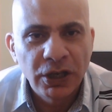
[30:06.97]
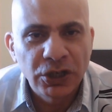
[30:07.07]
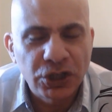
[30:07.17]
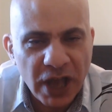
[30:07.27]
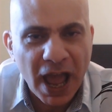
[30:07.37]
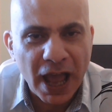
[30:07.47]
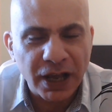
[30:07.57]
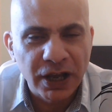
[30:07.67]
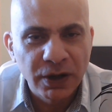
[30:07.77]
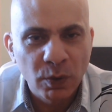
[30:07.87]

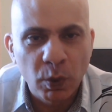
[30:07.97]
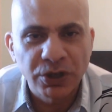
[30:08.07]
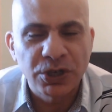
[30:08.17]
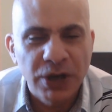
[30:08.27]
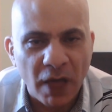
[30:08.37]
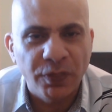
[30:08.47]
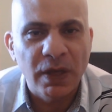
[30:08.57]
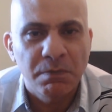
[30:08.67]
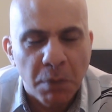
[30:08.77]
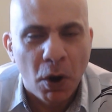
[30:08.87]
Zack wants
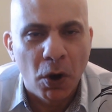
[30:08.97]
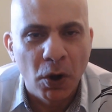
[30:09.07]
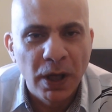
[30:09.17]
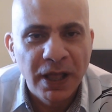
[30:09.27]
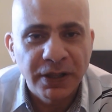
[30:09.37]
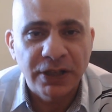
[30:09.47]
nothing more